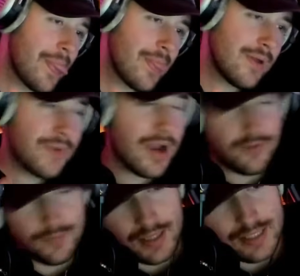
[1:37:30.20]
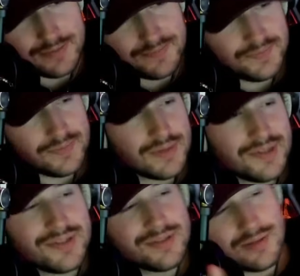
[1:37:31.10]
Bye, everybody.
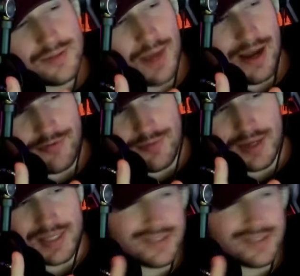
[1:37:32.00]
Bye, everybody.